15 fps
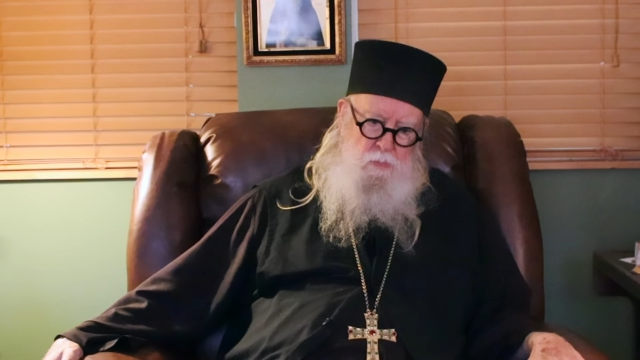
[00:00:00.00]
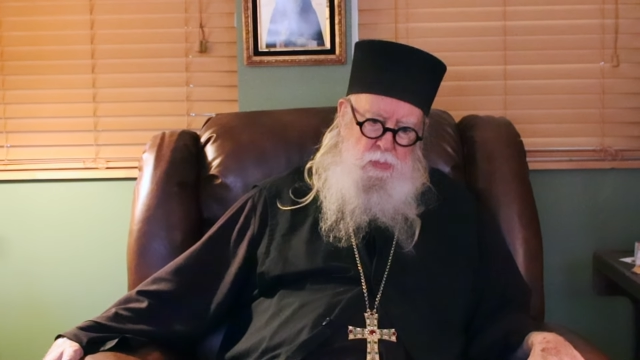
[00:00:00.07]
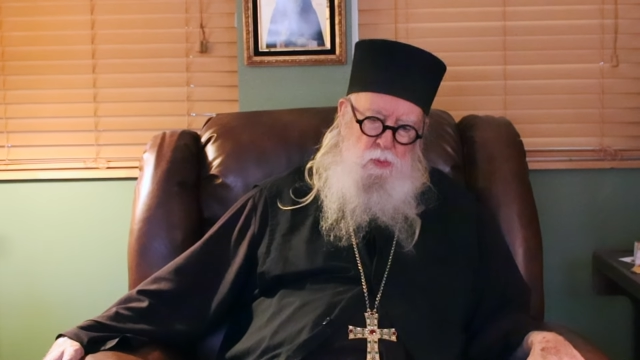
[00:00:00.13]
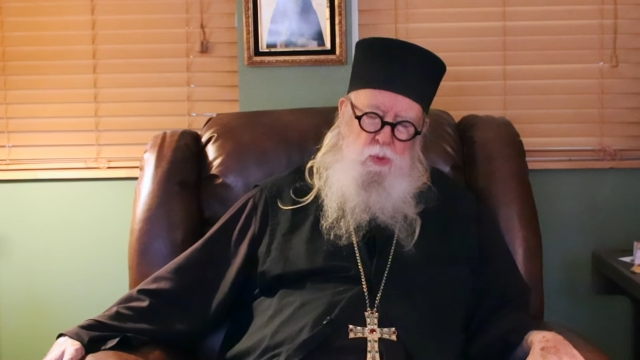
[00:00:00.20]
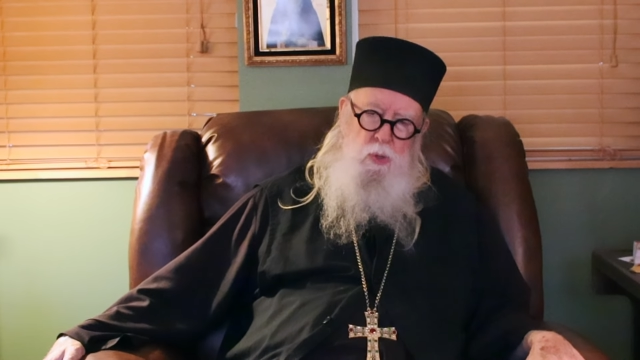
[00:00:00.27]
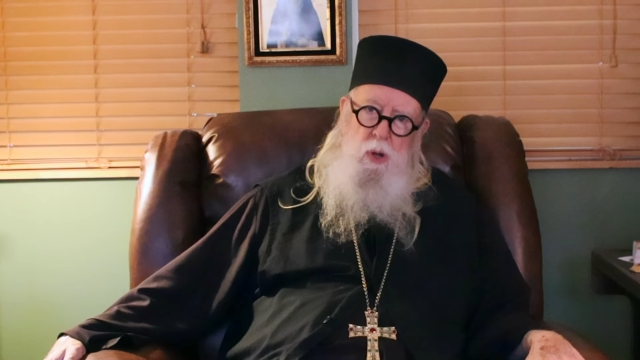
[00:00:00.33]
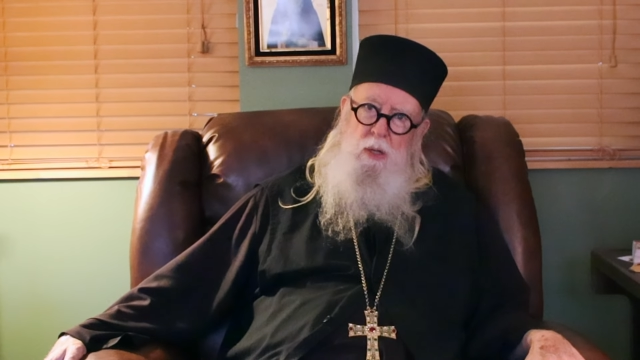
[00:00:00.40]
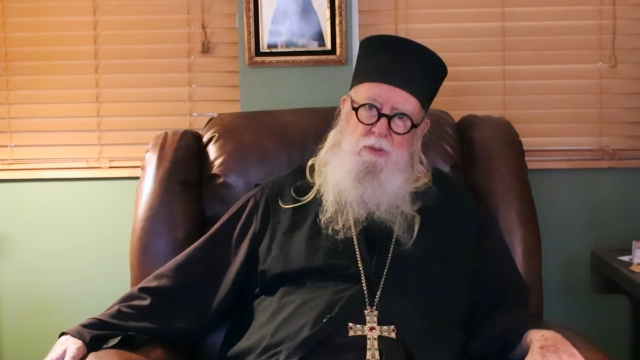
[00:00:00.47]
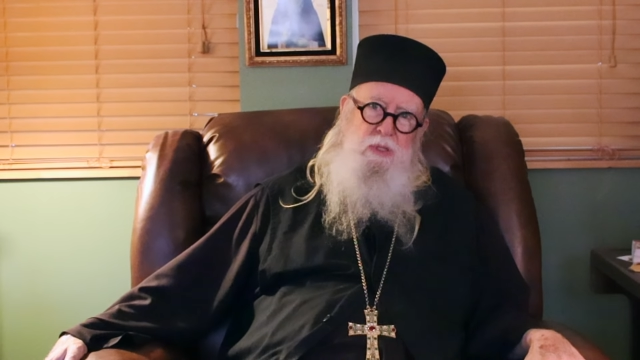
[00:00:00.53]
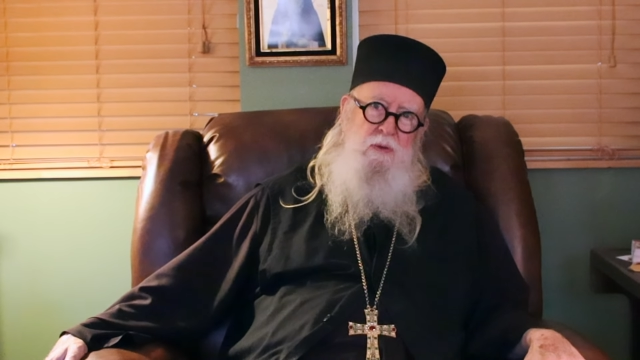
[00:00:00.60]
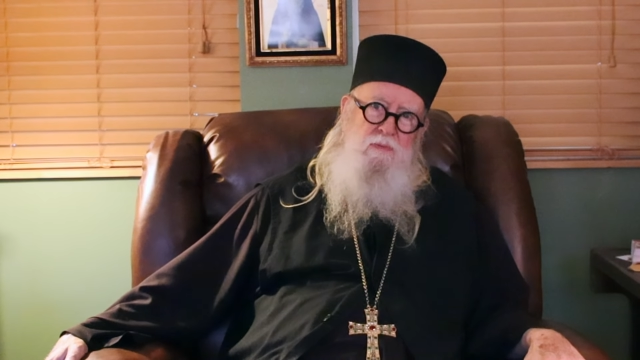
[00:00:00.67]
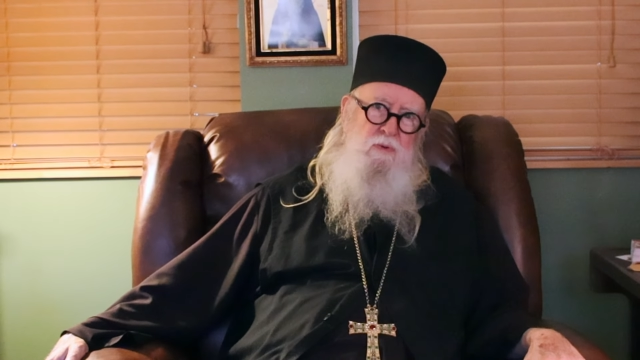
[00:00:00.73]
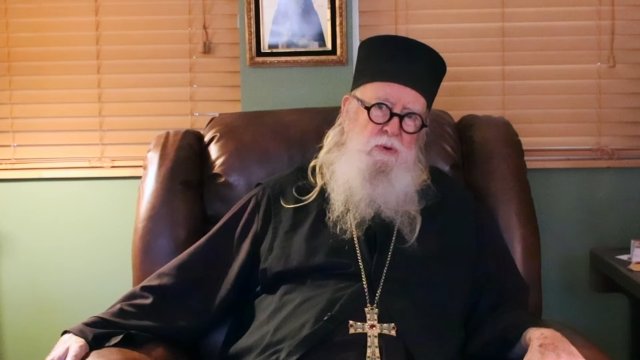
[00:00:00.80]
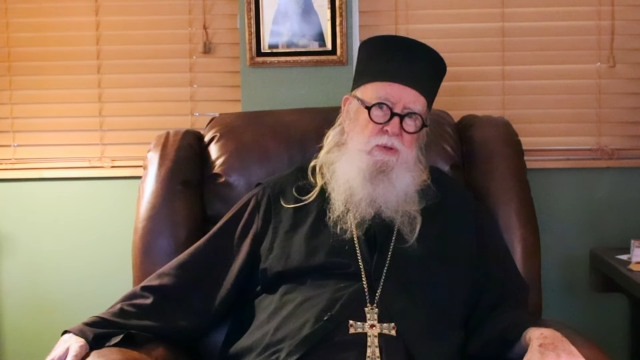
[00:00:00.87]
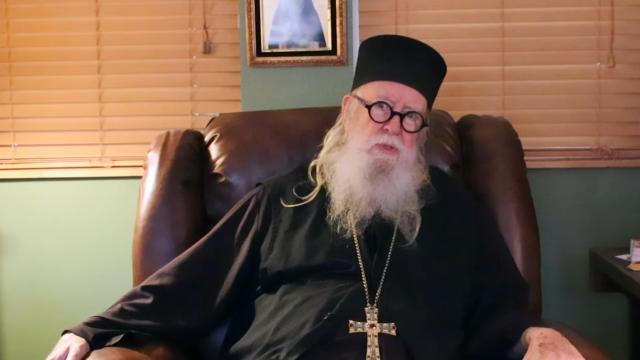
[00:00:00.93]
but we're all
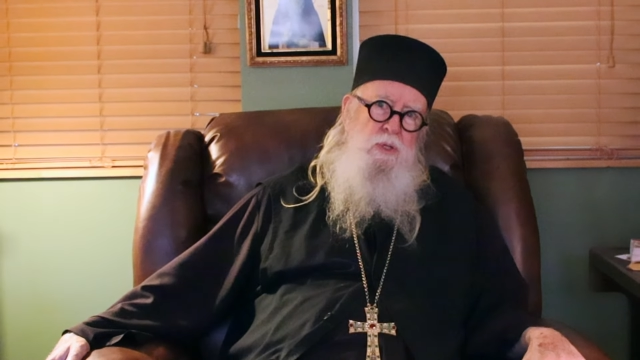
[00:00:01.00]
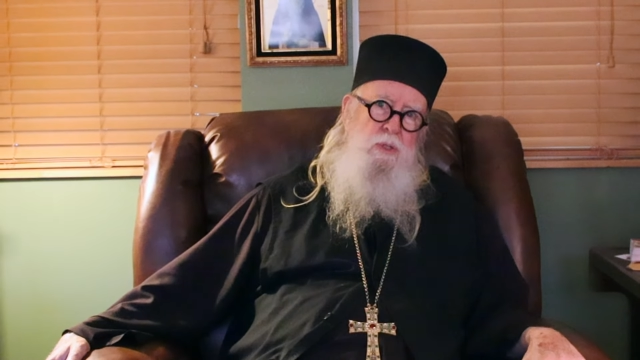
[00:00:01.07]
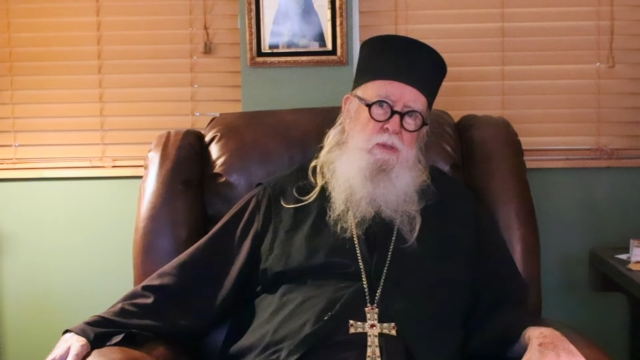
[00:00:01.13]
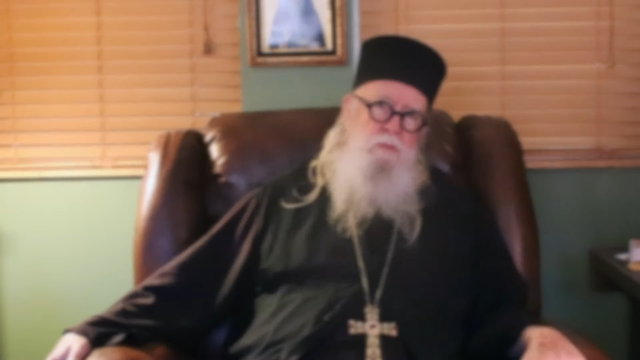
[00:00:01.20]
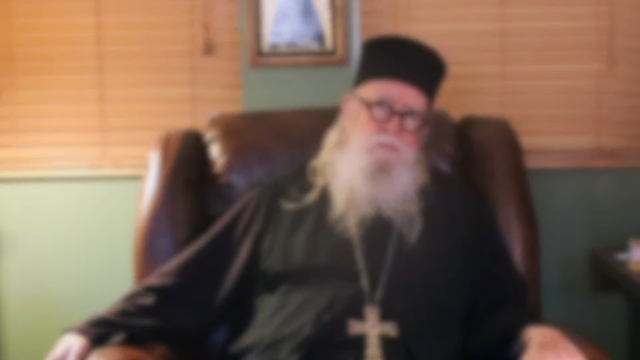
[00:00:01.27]
different.